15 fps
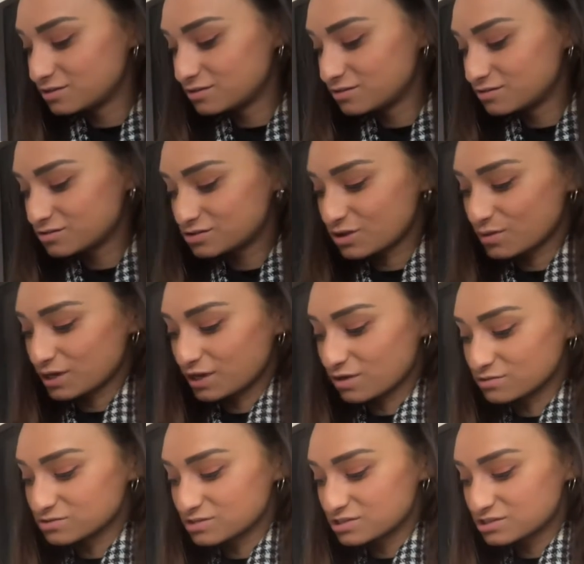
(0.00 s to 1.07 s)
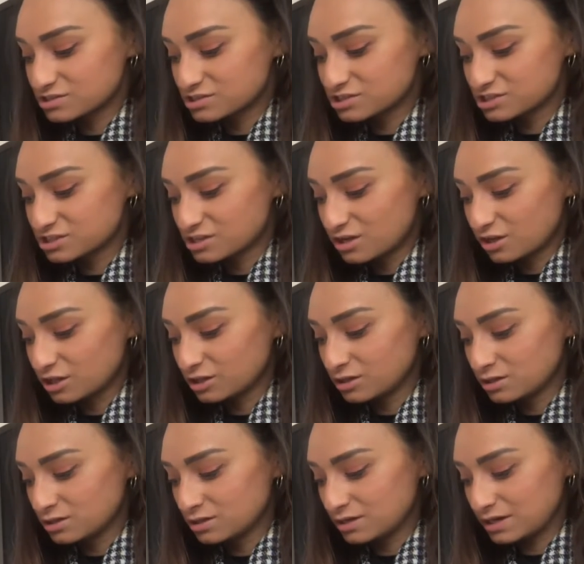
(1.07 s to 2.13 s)
So it goes
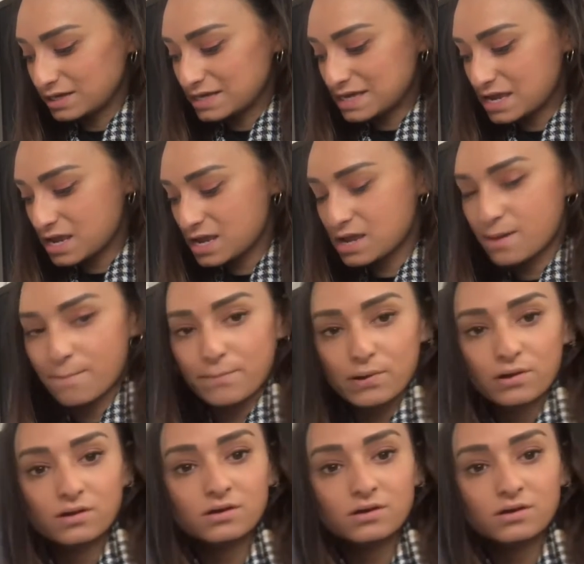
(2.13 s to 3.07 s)
sleep,